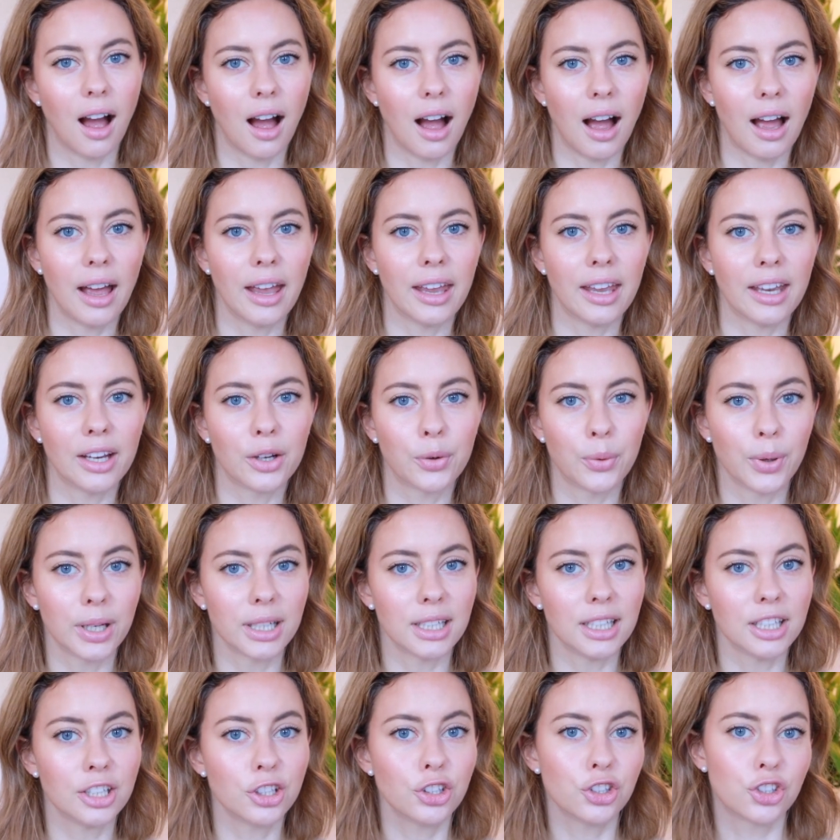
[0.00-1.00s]
I
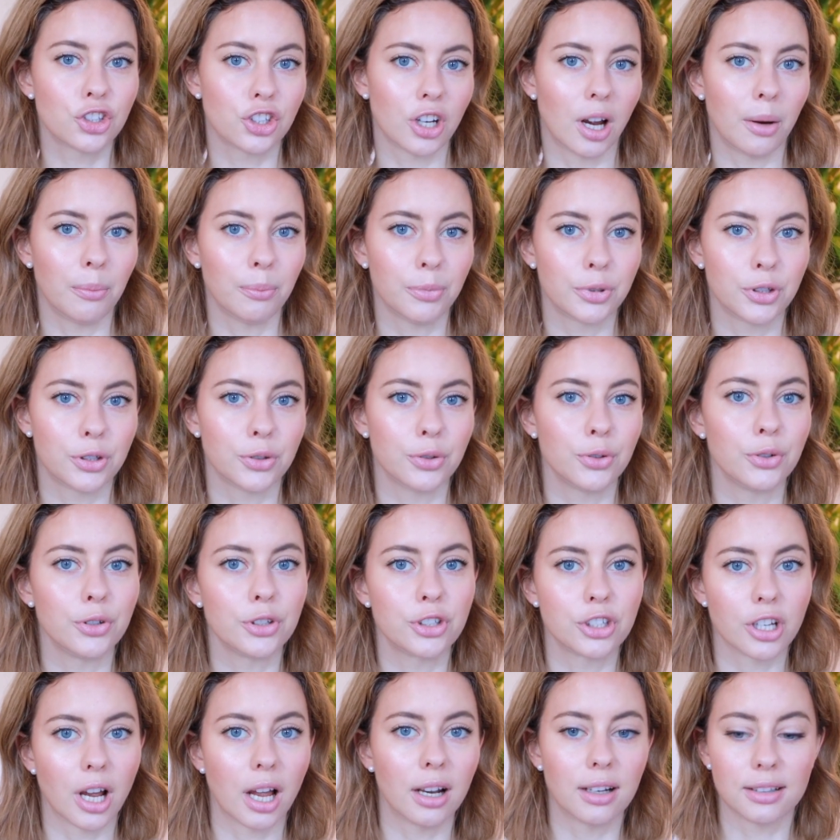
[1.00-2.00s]
quickly jumped to
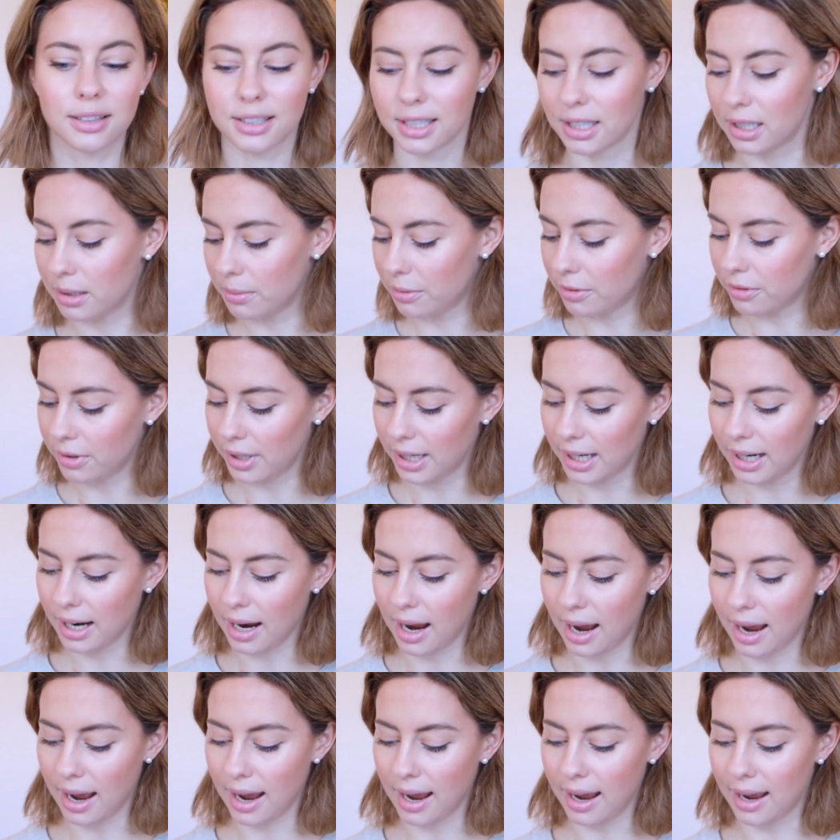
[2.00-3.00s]
Charlotte
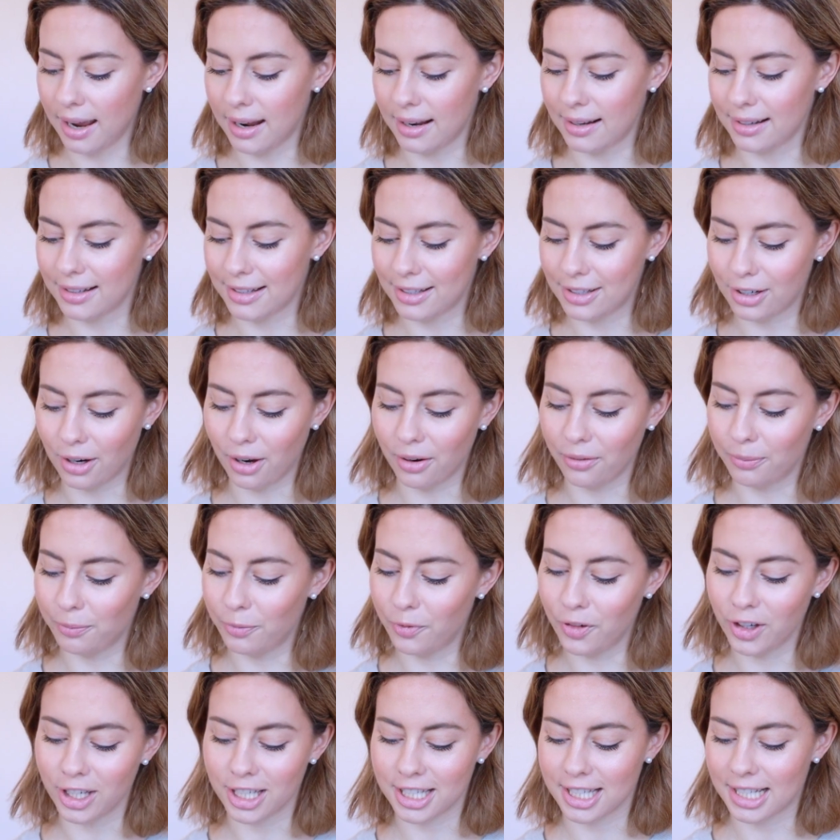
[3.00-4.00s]
Tilbury, and
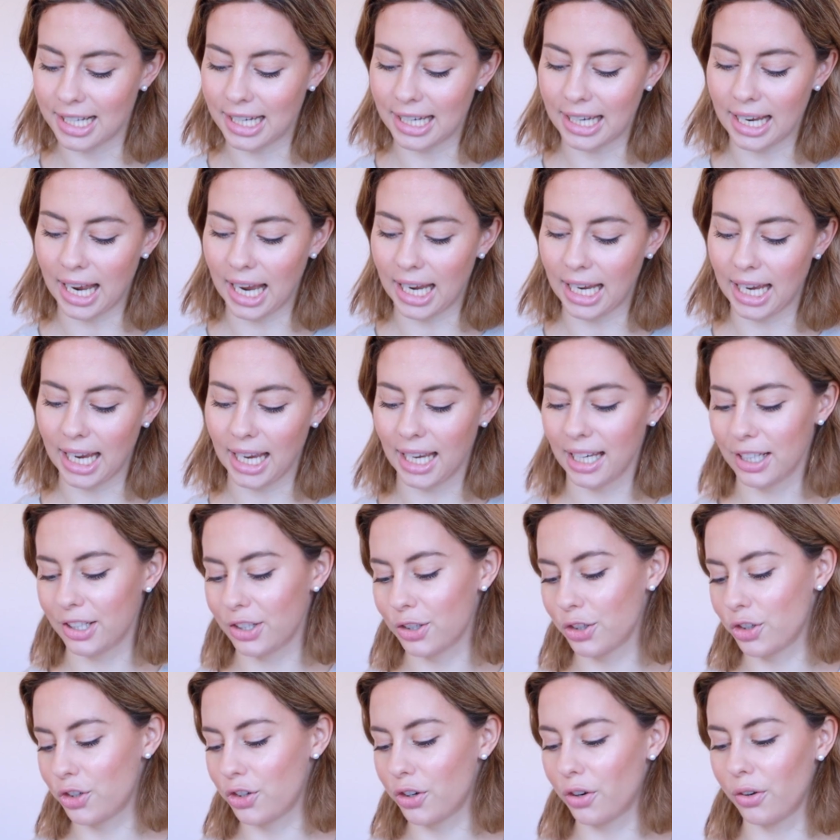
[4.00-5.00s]
obviously I had
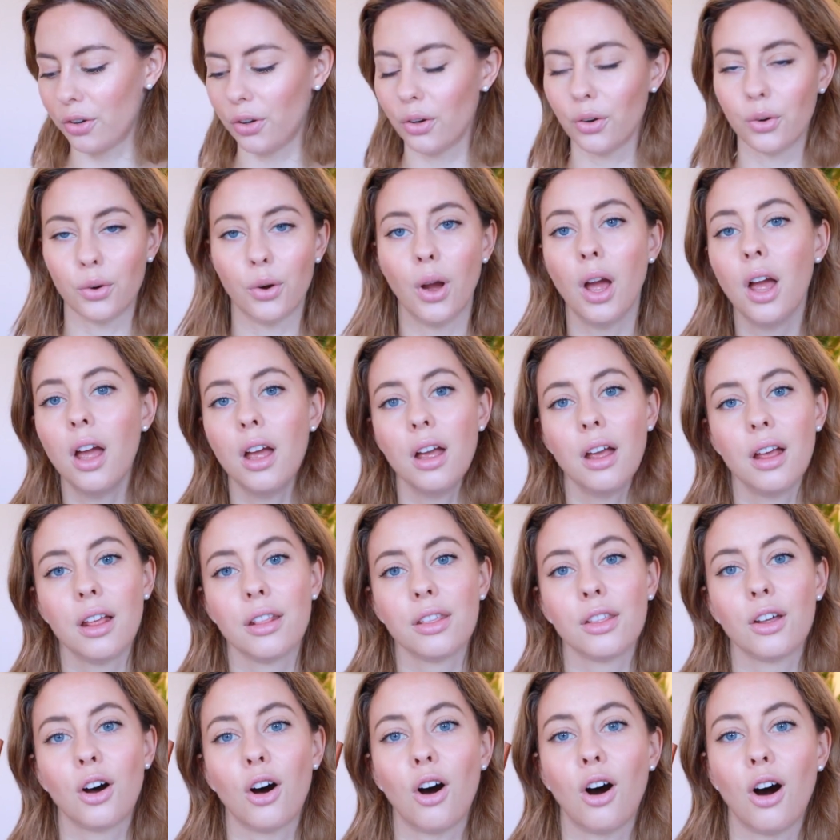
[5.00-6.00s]
to show you
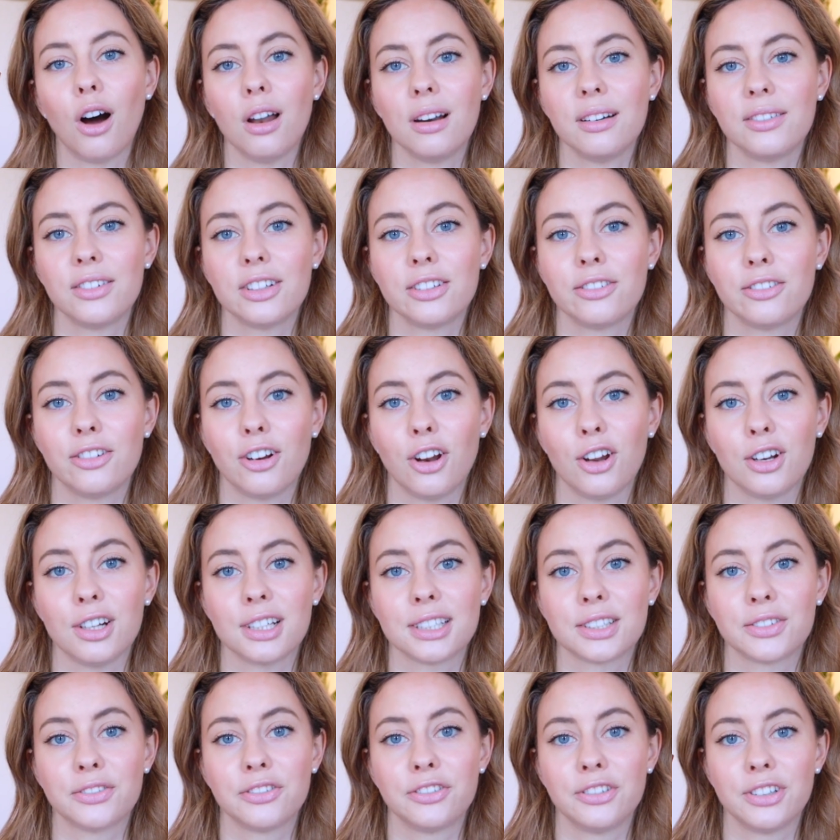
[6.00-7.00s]
the Hollywood
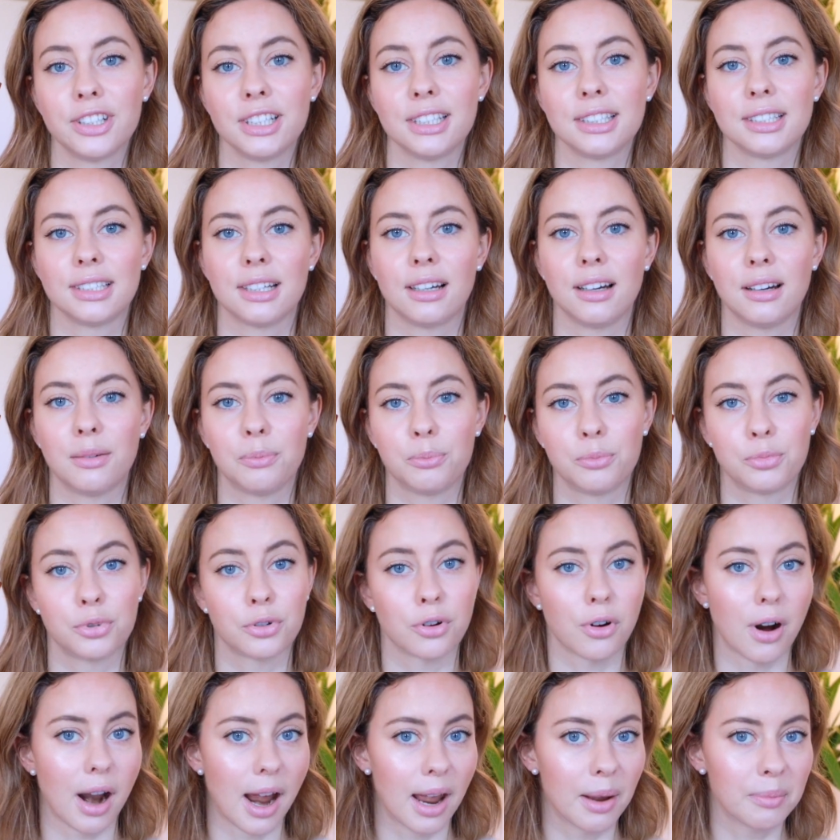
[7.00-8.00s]
Flawless Filter
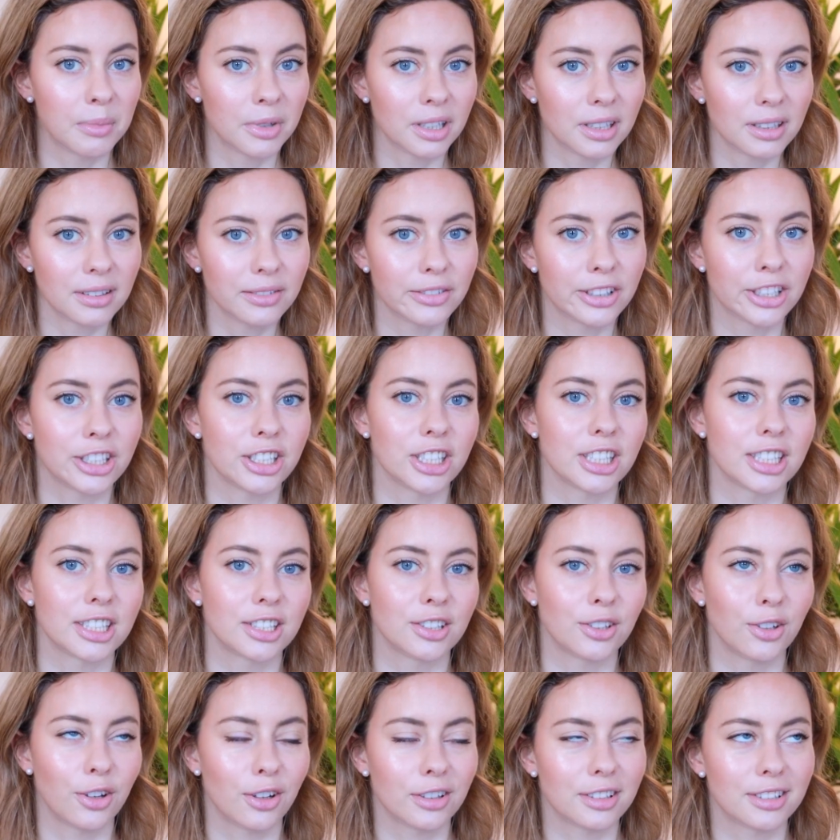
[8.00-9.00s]
Primer, which is
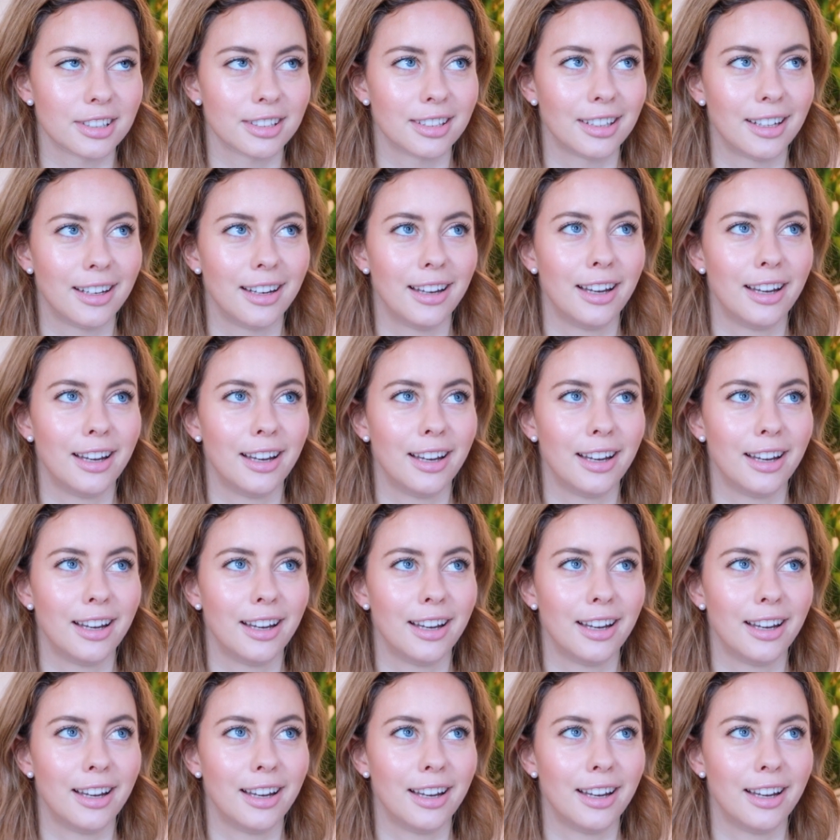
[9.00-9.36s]
not